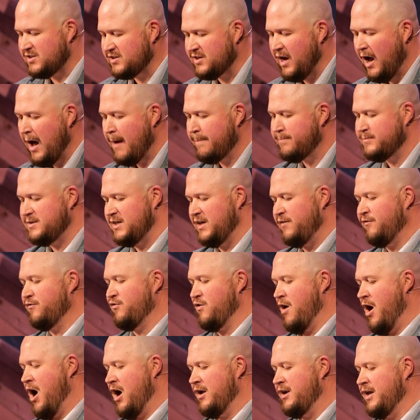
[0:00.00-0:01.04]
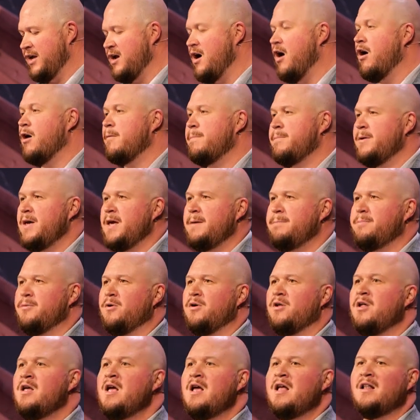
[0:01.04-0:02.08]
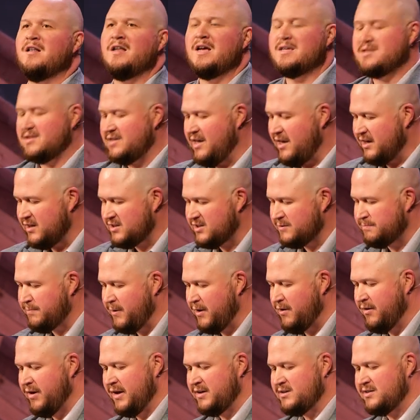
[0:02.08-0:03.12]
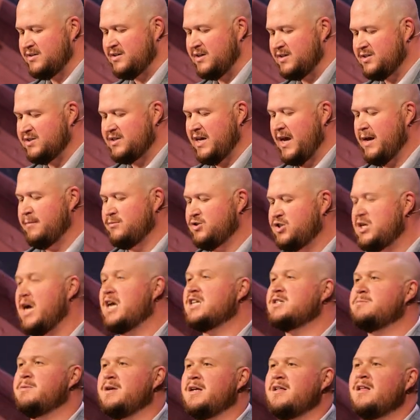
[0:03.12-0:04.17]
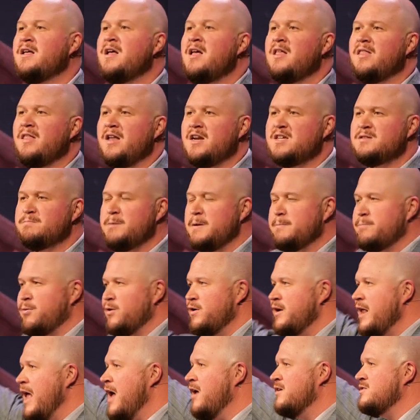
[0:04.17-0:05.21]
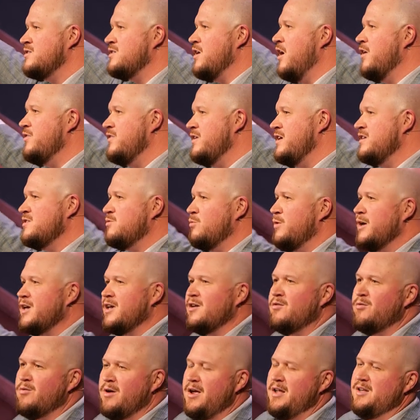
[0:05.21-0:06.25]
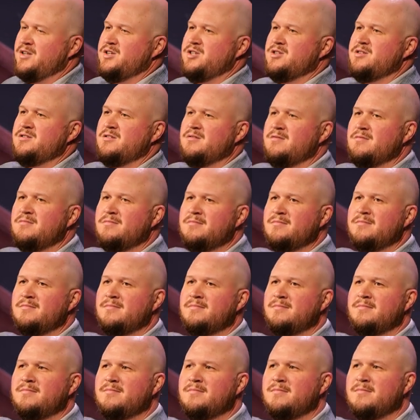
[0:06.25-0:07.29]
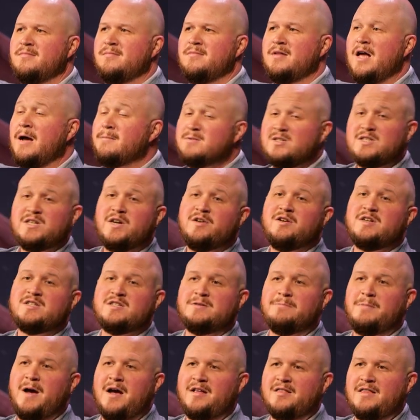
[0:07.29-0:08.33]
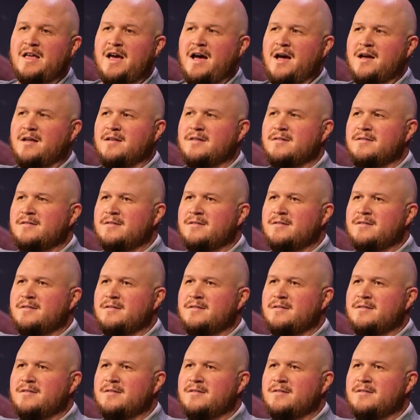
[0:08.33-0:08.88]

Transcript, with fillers: stop defrauding our people, lest they experience the same judgment that has been pronounced on these wicked rich. I'm serious about that.